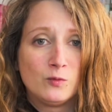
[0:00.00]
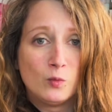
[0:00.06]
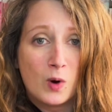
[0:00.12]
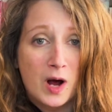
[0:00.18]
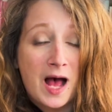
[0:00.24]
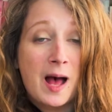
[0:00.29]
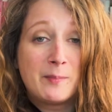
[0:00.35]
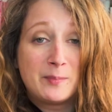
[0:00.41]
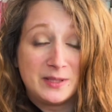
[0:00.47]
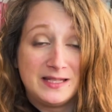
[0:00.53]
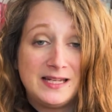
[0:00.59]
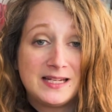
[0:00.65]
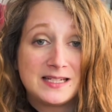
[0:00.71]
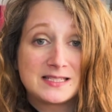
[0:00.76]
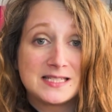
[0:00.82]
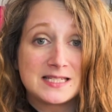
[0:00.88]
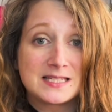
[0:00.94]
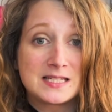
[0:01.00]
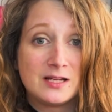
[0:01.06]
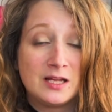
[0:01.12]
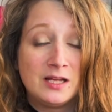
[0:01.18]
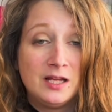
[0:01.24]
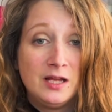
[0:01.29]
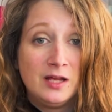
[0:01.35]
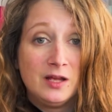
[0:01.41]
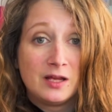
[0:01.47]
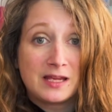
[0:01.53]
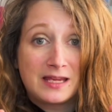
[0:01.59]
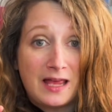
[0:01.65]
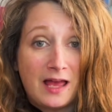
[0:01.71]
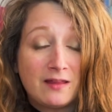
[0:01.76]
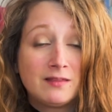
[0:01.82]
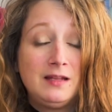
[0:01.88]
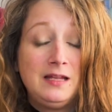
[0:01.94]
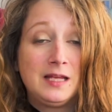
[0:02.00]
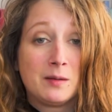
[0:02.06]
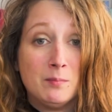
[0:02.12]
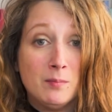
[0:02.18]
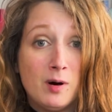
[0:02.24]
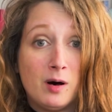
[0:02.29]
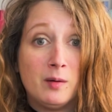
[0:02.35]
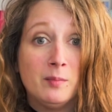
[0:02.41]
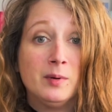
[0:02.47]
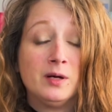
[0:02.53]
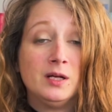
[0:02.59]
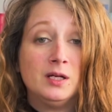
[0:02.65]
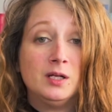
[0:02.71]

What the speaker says: what happened next is the Catholic mob